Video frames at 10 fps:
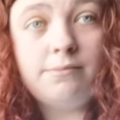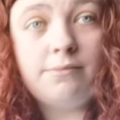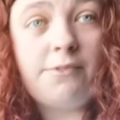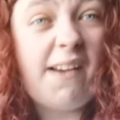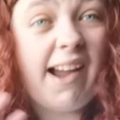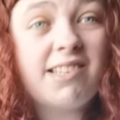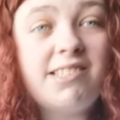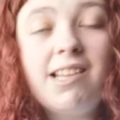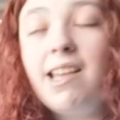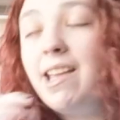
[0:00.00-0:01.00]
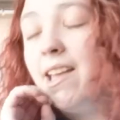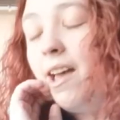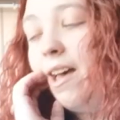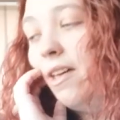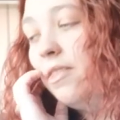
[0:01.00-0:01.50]
fact,
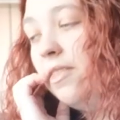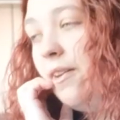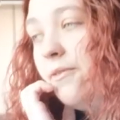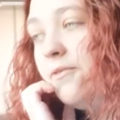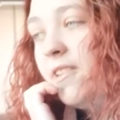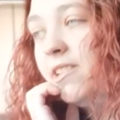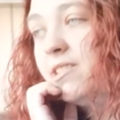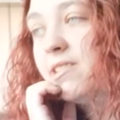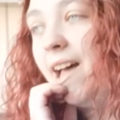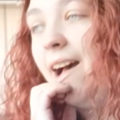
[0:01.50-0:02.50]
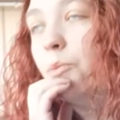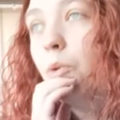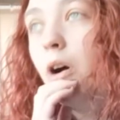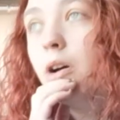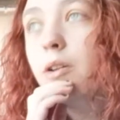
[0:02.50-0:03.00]
that fills are
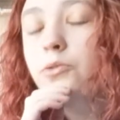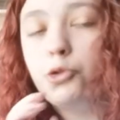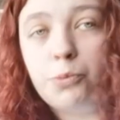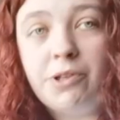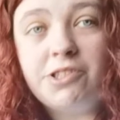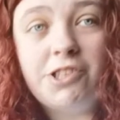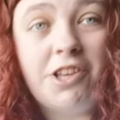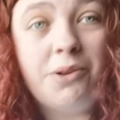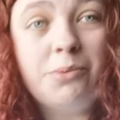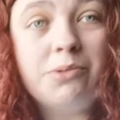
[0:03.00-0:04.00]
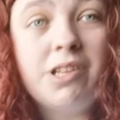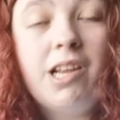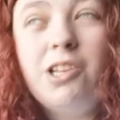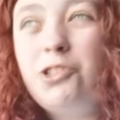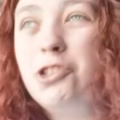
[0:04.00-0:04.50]
what drummers use
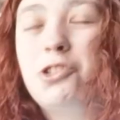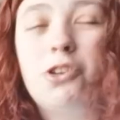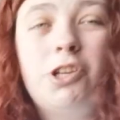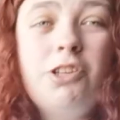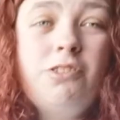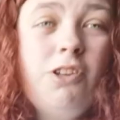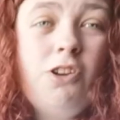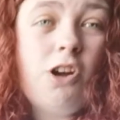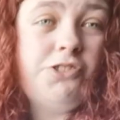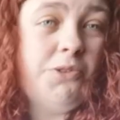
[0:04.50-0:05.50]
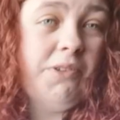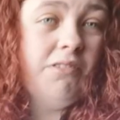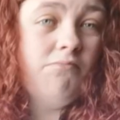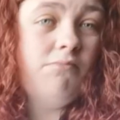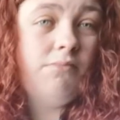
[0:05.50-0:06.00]
just so you're not
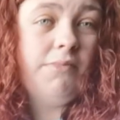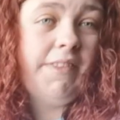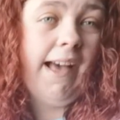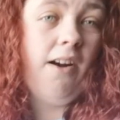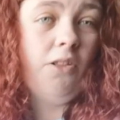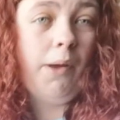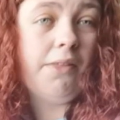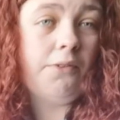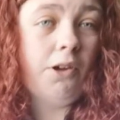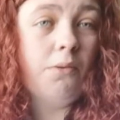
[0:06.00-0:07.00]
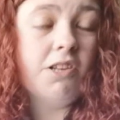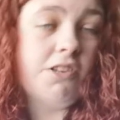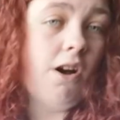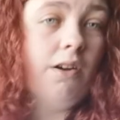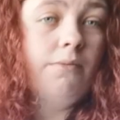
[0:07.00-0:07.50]
doing that all the way through a
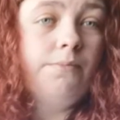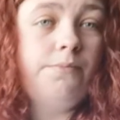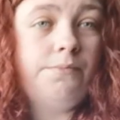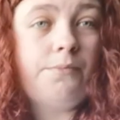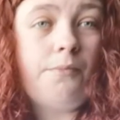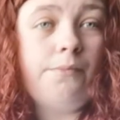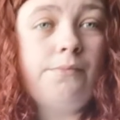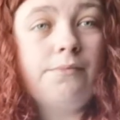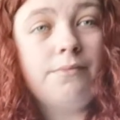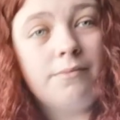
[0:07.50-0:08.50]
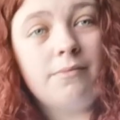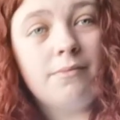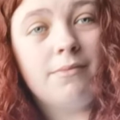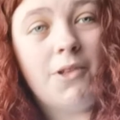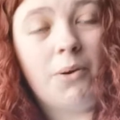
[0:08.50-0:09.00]
song.
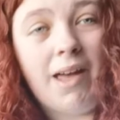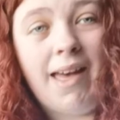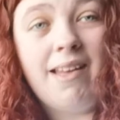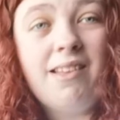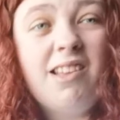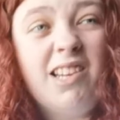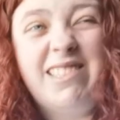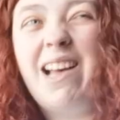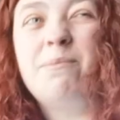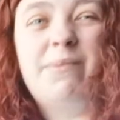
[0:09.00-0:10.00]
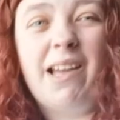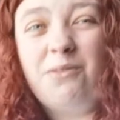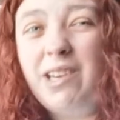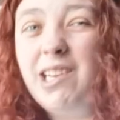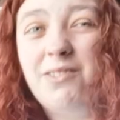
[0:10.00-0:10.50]
Okay? Because that get
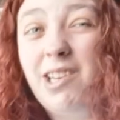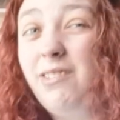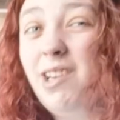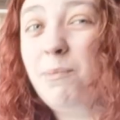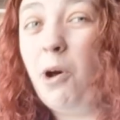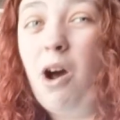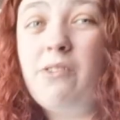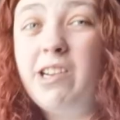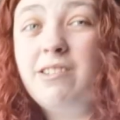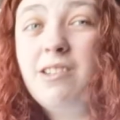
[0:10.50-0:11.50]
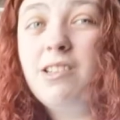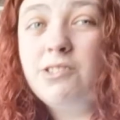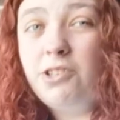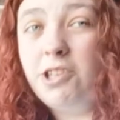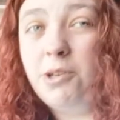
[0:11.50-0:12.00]
really, really, really boring.
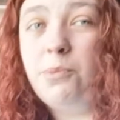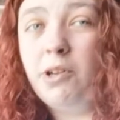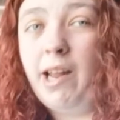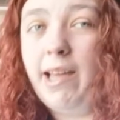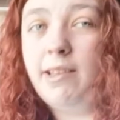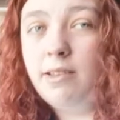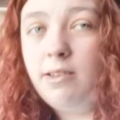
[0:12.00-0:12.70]
So you can put like,